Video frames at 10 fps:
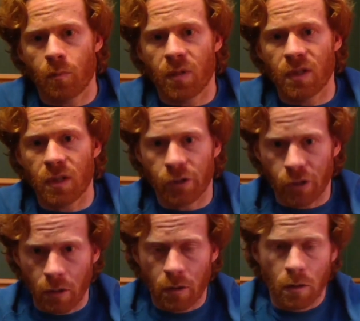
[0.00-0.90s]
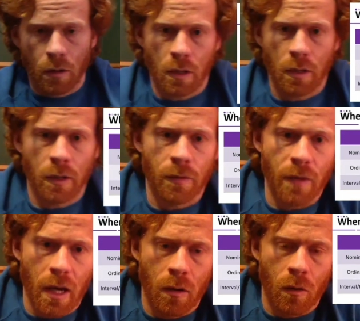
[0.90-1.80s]
position in
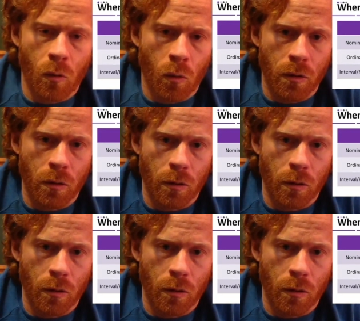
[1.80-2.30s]
that ordinal.